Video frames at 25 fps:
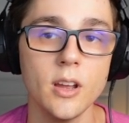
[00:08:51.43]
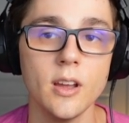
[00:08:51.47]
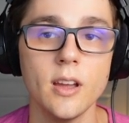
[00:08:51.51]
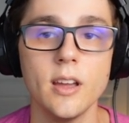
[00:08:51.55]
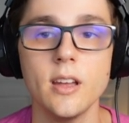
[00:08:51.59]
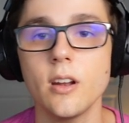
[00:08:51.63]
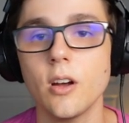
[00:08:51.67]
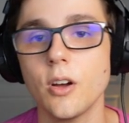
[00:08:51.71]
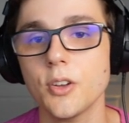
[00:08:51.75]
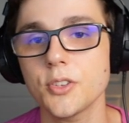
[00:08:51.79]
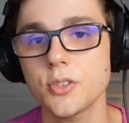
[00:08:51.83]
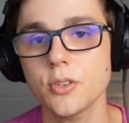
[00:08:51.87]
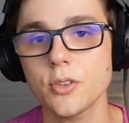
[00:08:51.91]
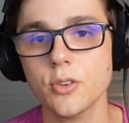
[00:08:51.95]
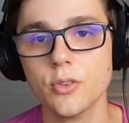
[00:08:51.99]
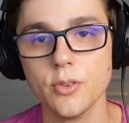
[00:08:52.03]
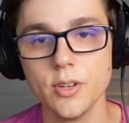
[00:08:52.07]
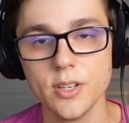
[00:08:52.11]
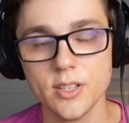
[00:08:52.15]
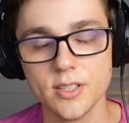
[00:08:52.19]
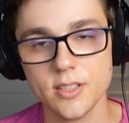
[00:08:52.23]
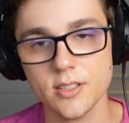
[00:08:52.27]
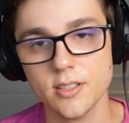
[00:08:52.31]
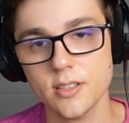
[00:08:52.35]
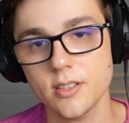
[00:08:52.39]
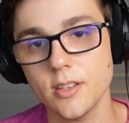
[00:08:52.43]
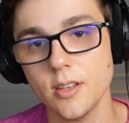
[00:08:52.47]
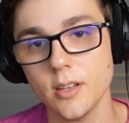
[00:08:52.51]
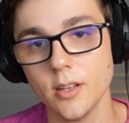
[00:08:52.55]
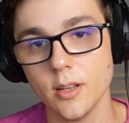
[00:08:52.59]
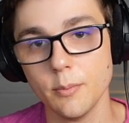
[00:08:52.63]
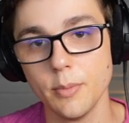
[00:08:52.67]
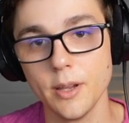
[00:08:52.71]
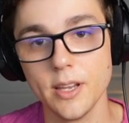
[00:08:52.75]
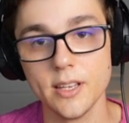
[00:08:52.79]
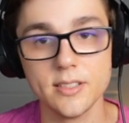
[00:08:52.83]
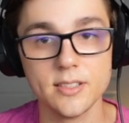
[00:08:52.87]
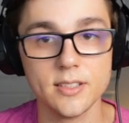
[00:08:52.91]
And it also increases the
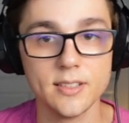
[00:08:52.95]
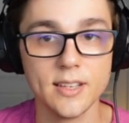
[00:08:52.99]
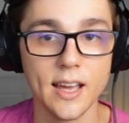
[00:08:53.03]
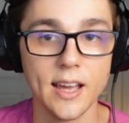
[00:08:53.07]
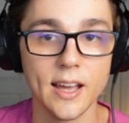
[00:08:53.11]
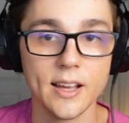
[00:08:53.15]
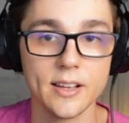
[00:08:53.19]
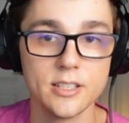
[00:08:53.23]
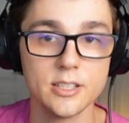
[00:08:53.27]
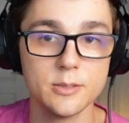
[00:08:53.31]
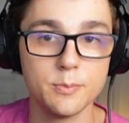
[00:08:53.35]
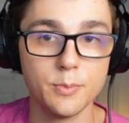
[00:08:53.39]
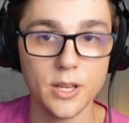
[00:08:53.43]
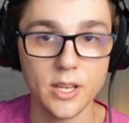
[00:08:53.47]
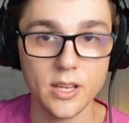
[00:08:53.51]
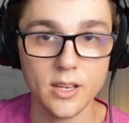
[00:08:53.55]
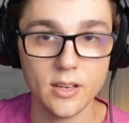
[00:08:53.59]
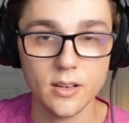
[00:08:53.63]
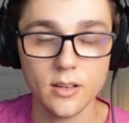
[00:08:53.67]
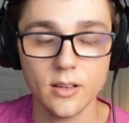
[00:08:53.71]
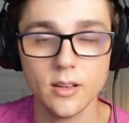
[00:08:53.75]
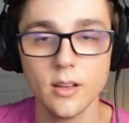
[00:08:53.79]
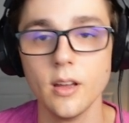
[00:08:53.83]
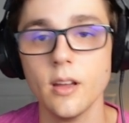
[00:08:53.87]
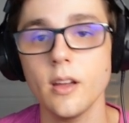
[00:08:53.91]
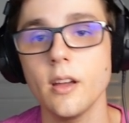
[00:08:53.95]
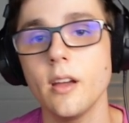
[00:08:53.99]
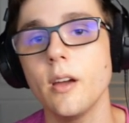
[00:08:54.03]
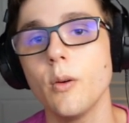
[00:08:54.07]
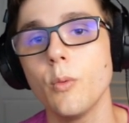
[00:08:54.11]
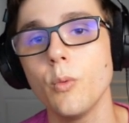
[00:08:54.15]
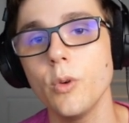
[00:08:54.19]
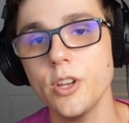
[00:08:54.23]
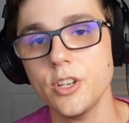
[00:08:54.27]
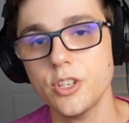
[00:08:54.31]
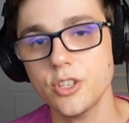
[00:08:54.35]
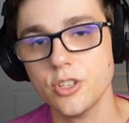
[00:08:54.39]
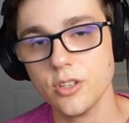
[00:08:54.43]
base attack speed,
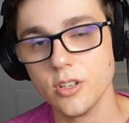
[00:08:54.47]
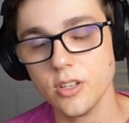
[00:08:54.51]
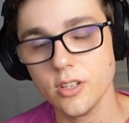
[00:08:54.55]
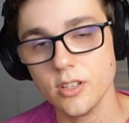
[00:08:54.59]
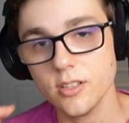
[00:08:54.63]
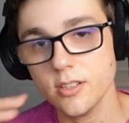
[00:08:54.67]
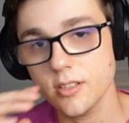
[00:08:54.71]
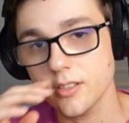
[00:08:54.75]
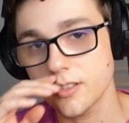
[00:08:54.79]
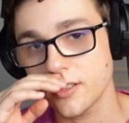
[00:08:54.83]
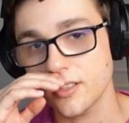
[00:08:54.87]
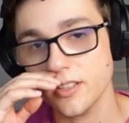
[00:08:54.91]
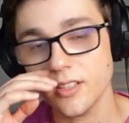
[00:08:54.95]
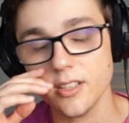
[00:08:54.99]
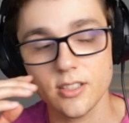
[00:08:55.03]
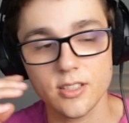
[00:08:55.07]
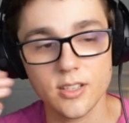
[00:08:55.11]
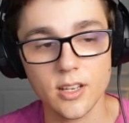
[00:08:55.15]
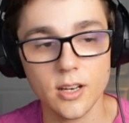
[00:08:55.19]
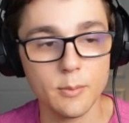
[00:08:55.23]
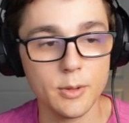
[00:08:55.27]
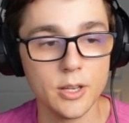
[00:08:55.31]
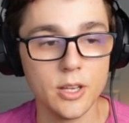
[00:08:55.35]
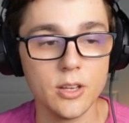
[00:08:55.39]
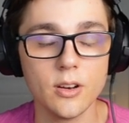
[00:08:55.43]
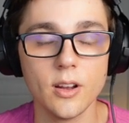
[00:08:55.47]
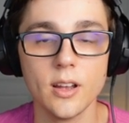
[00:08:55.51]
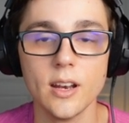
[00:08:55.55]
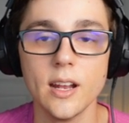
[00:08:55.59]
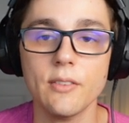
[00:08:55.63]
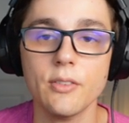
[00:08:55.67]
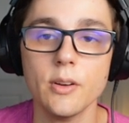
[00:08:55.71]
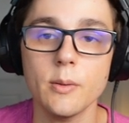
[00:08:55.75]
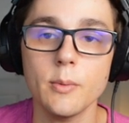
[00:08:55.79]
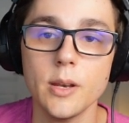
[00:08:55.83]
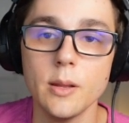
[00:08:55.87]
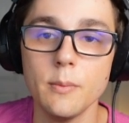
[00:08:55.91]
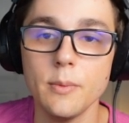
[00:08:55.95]
which is going to be good on
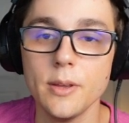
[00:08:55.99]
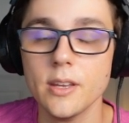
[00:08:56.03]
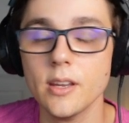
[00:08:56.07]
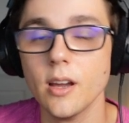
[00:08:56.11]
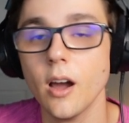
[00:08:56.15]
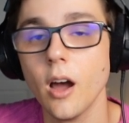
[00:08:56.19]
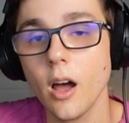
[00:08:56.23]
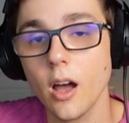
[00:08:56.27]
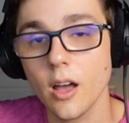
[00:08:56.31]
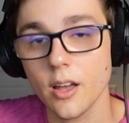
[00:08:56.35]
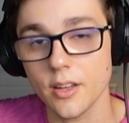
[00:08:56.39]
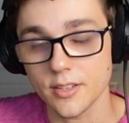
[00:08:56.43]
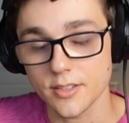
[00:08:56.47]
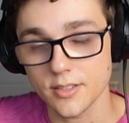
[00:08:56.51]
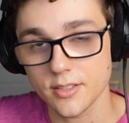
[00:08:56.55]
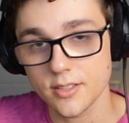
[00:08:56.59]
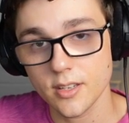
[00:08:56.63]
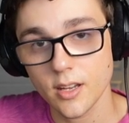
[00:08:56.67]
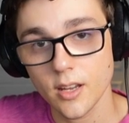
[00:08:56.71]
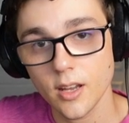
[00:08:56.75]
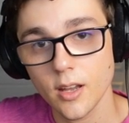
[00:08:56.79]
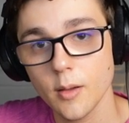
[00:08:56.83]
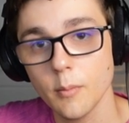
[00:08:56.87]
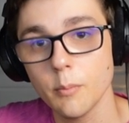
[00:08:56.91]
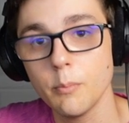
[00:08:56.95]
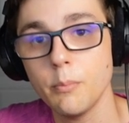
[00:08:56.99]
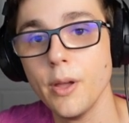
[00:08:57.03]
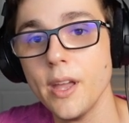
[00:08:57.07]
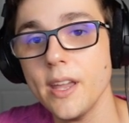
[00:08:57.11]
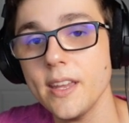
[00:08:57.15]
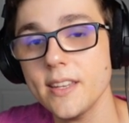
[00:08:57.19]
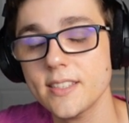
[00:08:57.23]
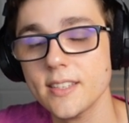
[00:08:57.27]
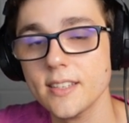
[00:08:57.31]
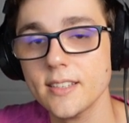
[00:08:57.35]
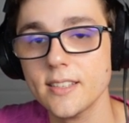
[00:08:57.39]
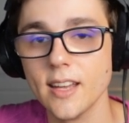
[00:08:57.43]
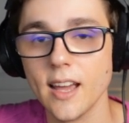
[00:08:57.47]
everybody because
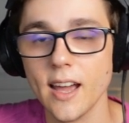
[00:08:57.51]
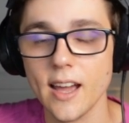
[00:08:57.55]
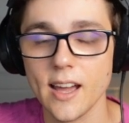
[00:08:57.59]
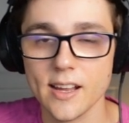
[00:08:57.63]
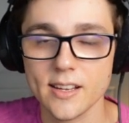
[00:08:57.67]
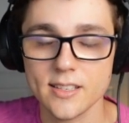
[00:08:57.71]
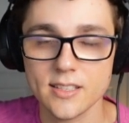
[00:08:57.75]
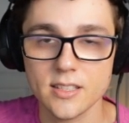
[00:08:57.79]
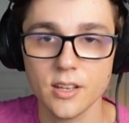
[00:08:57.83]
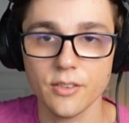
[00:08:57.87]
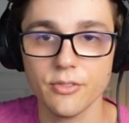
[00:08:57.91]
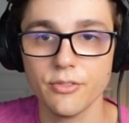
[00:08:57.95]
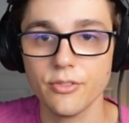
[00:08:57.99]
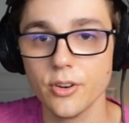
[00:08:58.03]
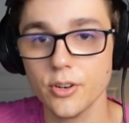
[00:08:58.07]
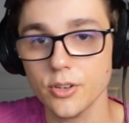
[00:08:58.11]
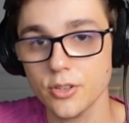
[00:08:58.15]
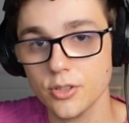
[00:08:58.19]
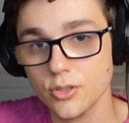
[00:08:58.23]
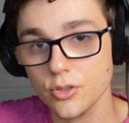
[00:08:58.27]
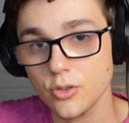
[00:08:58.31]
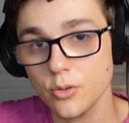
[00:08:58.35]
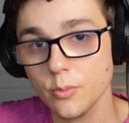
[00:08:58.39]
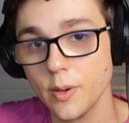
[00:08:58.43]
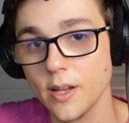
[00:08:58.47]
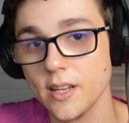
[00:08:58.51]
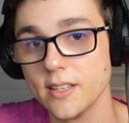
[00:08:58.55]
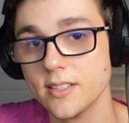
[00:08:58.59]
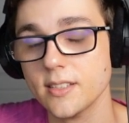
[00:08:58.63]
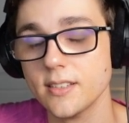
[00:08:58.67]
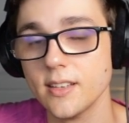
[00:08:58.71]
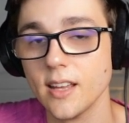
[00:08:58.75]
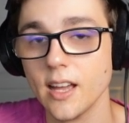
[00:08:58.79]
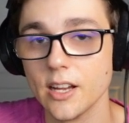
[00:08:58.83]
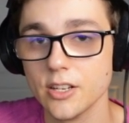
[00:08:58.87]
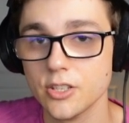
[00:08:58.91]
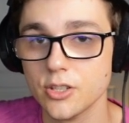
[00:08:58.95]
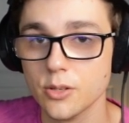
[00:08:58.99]
base attacks, the first two base
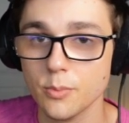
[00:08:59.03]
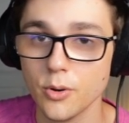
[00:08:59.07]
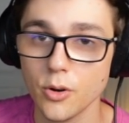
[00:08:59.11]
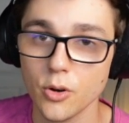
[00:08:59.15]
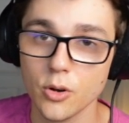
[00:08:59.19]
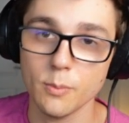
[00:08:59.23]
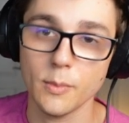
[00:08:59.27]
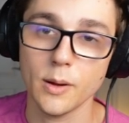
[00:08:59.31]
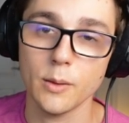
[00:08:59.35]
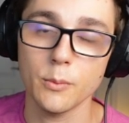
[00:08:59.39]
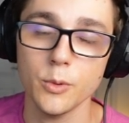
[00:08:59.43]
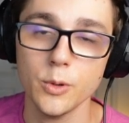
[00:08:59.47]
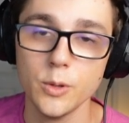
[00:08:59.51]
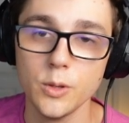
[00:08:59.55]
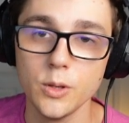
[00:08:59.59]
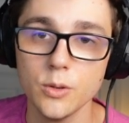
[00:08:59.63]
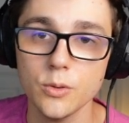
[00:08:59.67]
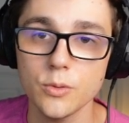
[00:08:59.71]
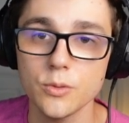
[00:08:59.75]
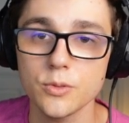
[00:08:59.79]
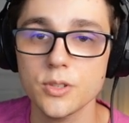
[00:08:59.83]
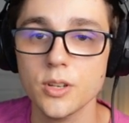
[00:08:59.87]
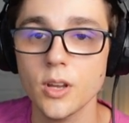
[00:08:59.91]
attacks your Pokemon will use,